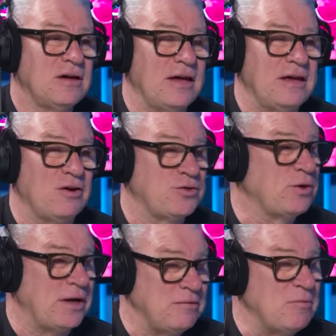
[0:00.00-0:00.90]
And I
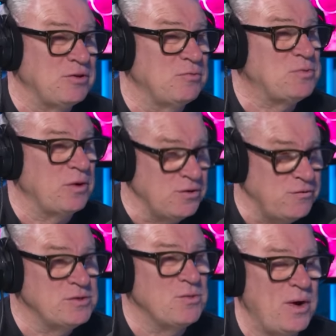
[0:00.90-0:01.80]
thought, hey, it was one of the
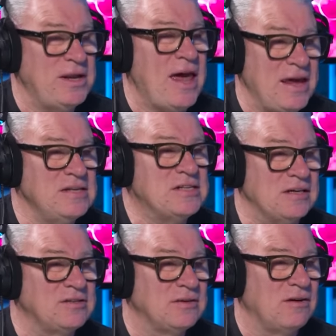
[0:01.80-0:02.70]
films that when it
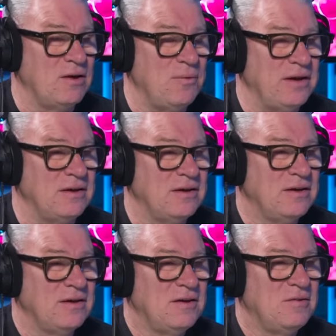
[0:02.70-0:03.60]
ended, I went,
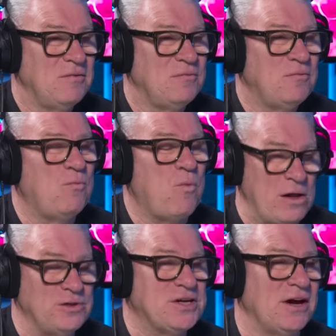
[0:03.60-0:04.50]

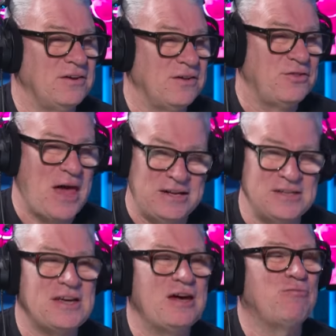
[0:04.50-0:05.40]
well done. That
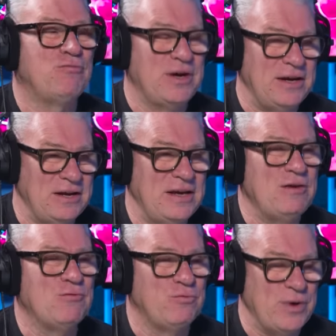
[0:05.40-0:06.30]
is a
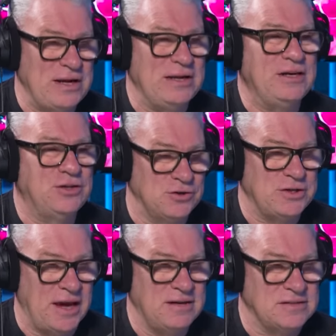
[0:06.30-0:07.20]
really, really
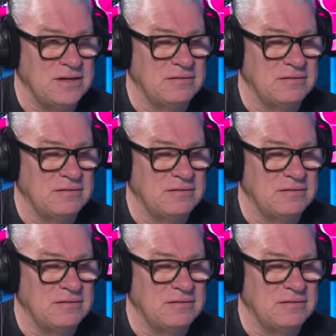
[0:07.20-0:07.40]
good ending.